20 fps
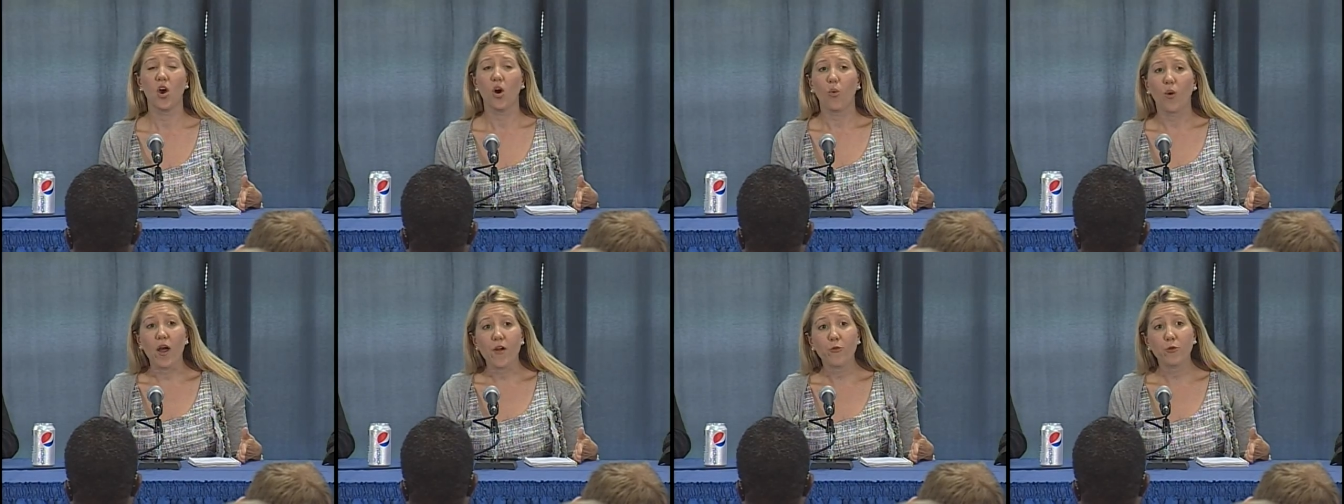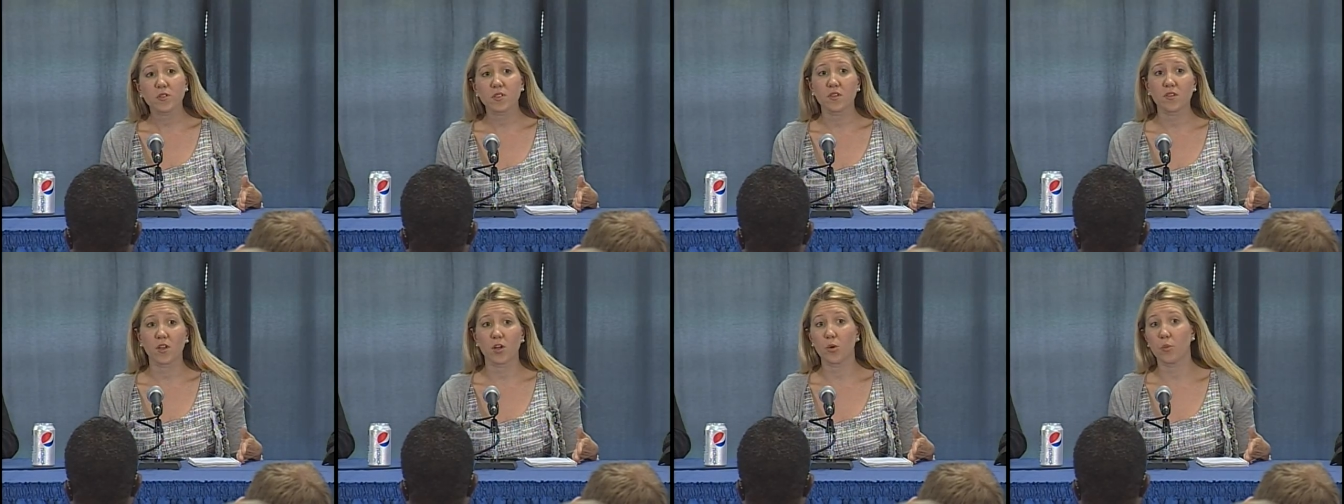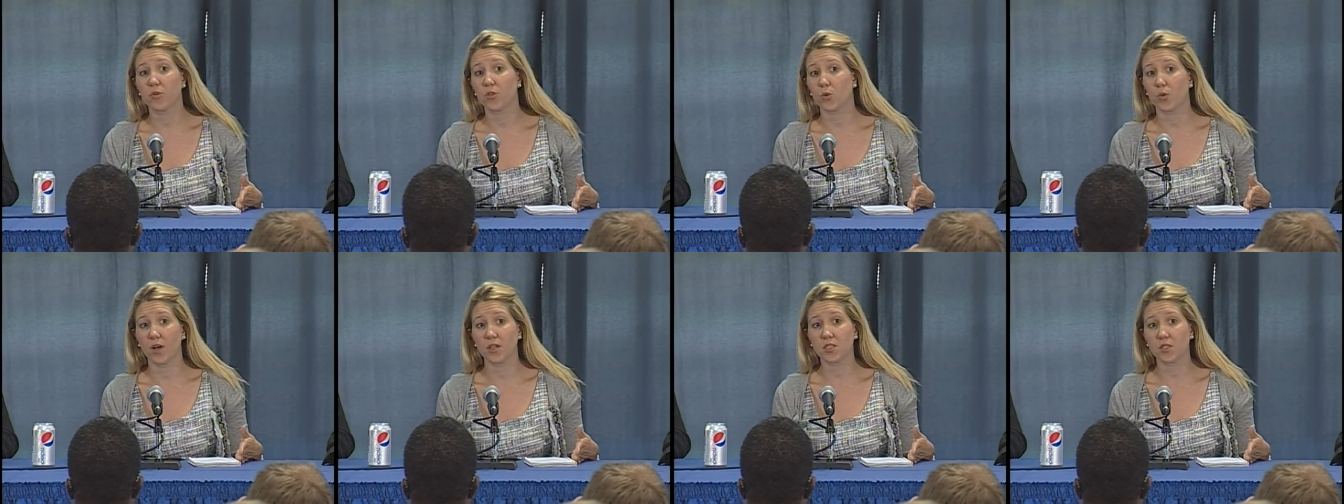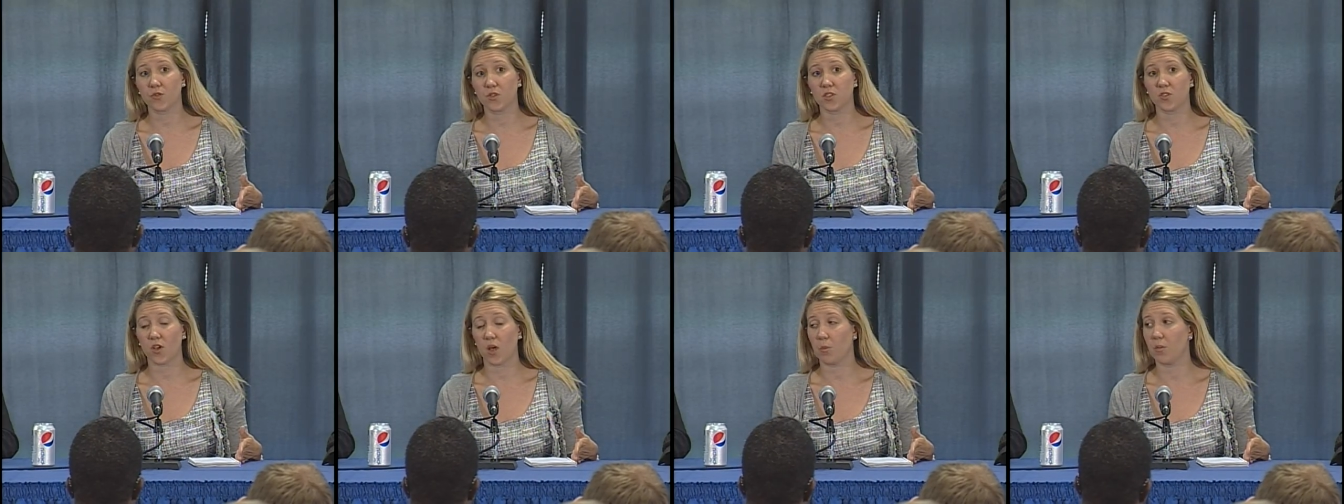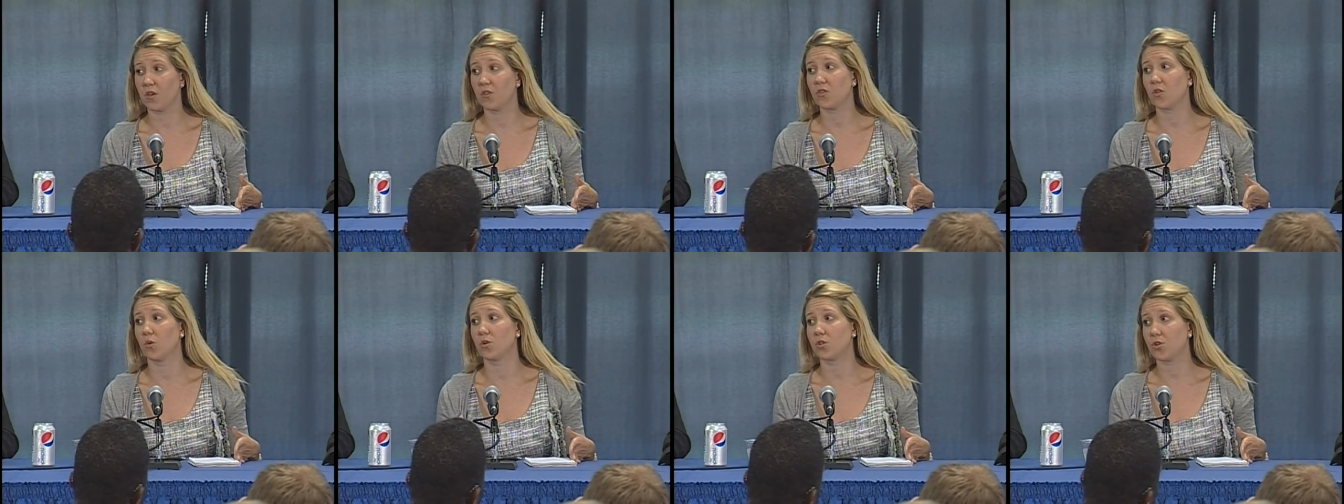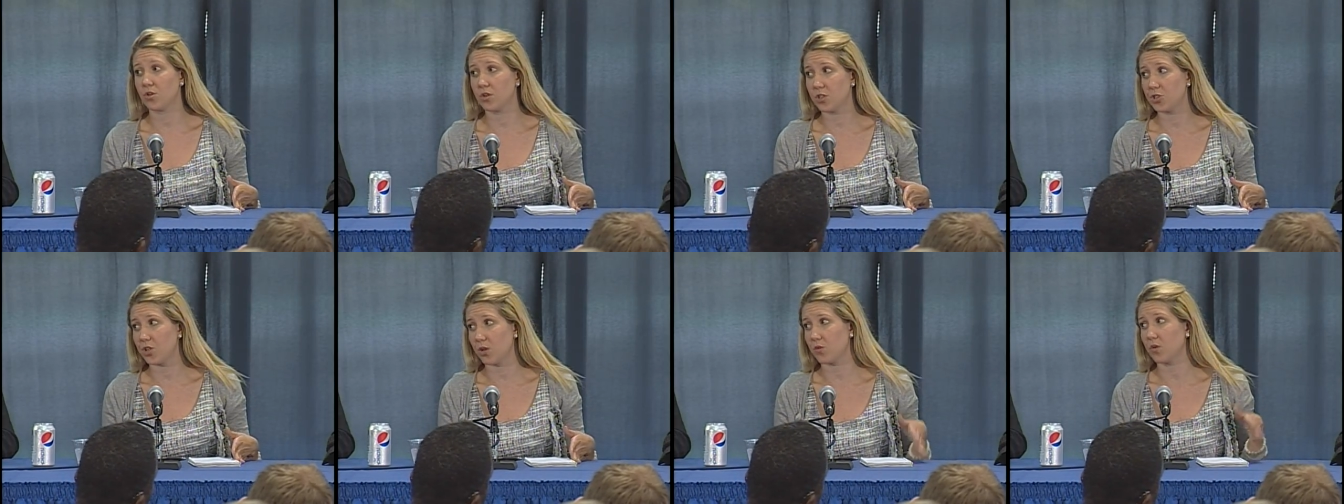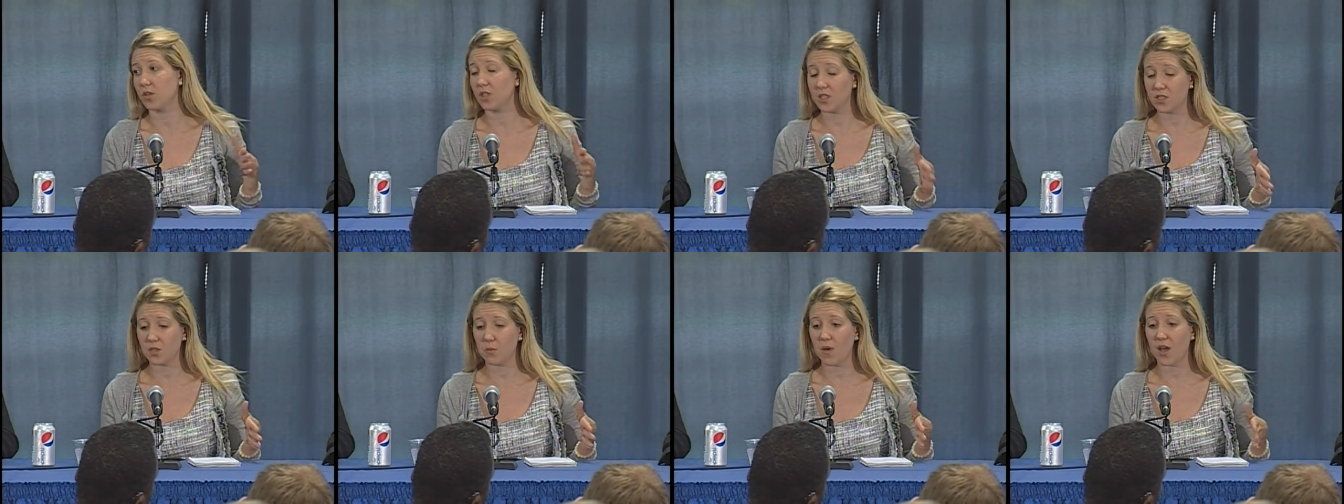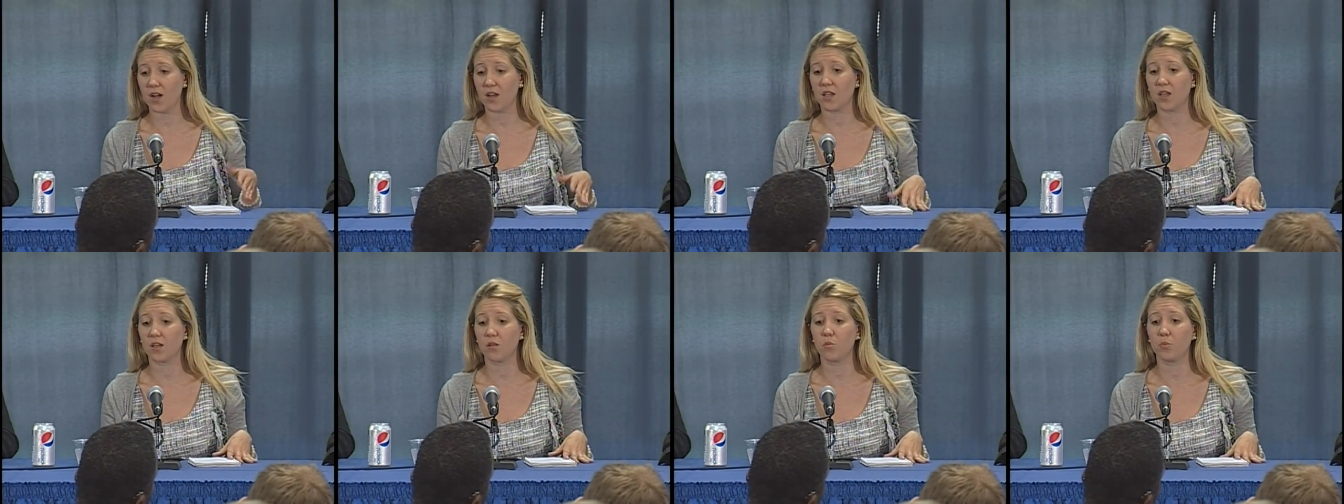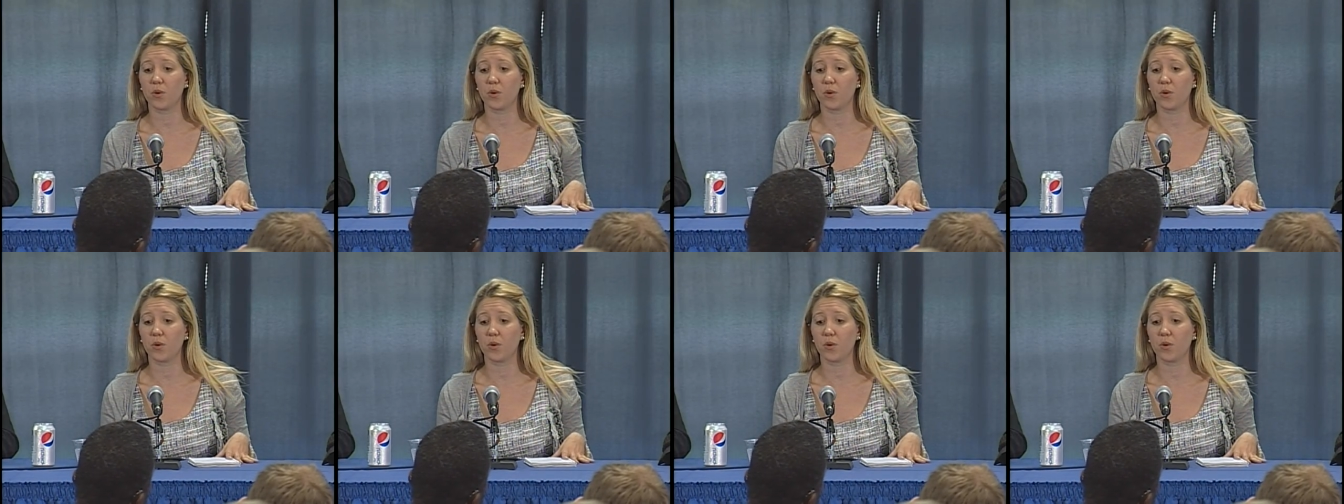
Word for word: wife wasn't there, but the rest of his family. So Attorney General Lisa Madigan,